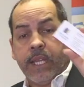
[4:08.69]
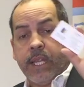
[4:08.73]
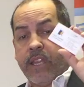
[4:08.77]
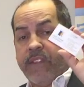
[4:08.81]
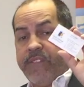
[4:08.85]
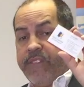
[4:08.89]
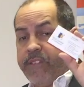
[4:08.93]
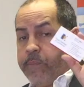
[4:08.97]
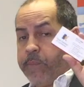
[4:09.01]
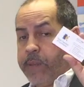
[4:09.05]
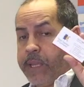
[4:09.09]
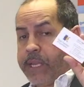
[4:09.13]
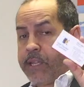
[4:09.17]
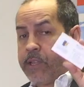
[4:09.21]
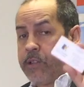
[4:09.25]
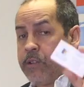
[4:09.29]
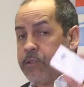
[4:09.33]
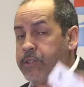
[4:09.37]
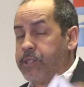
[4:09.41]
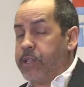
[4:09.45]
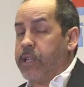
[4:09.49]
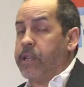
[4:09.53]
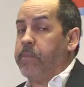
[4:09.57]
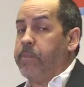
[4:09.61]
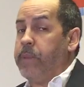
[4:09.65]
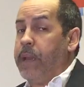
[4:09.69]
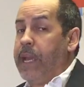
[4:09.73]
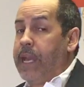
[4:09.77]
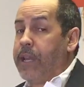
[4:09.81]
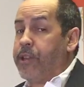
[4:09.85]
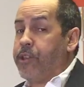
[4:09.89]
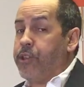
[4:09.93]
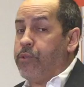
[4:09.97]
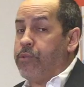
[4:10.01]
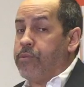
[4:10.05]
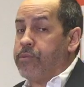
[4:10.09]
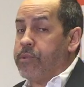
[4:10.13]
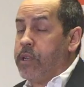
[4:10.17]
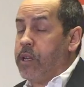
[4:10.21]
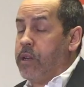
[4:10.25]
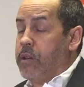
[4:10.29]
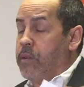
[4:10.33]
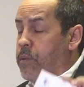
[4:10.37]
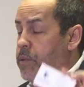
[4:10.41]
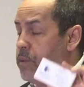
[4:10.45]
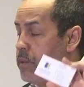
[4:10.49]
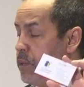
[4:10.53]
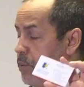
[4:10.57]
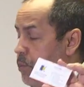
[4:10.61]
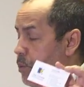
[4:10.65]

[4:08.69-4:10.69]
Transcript: If you make notes on the back, you'll know